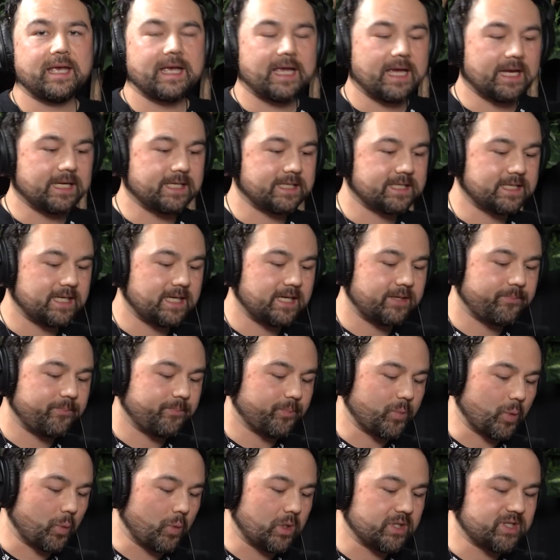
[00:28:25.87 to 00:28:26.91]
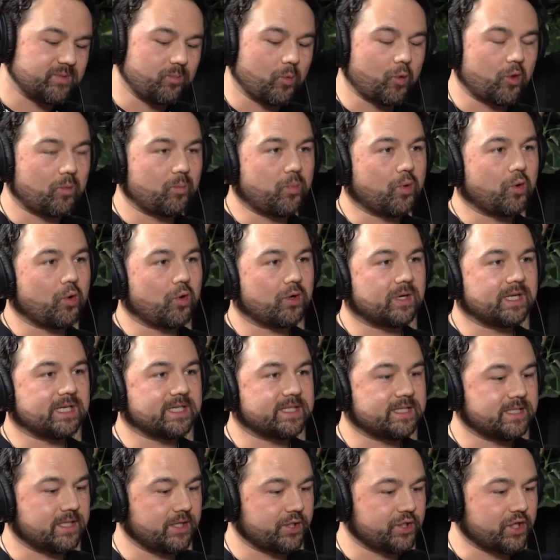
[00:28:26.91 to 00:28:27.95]
And he said, what's more important,
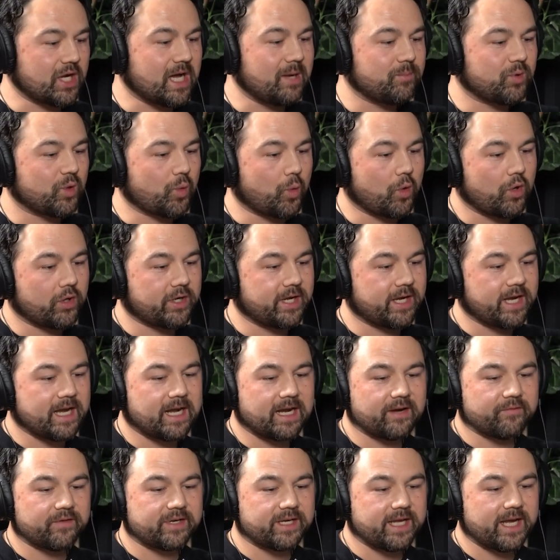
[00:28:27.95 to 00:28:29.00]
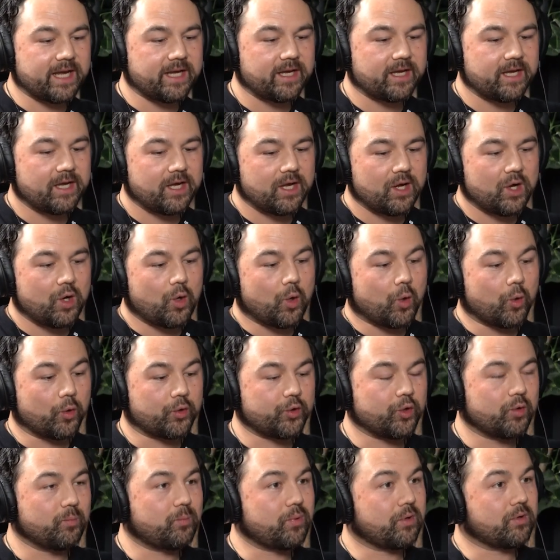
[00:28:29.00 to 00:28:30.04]
is the job you're working at every day or
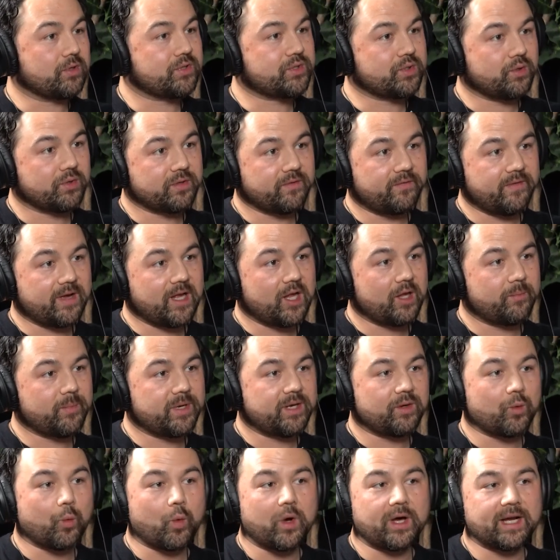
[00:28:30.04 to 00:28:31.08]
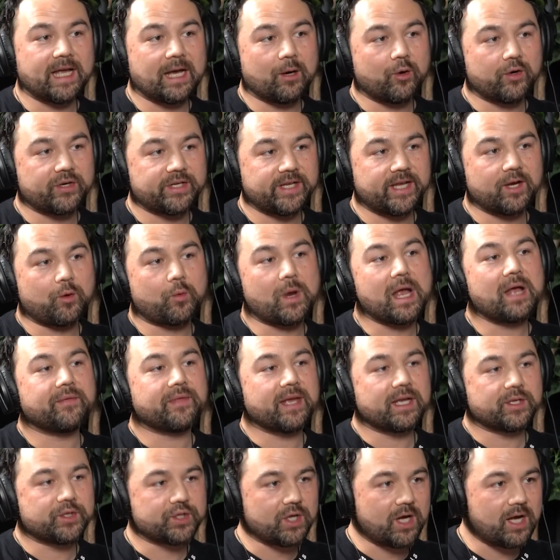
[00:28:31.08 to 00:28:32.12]
doing personal development 1 hour a day around
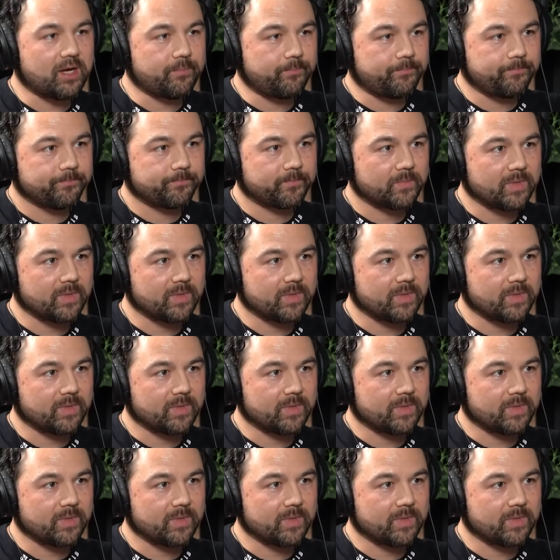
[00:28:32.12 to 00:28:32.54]
that job?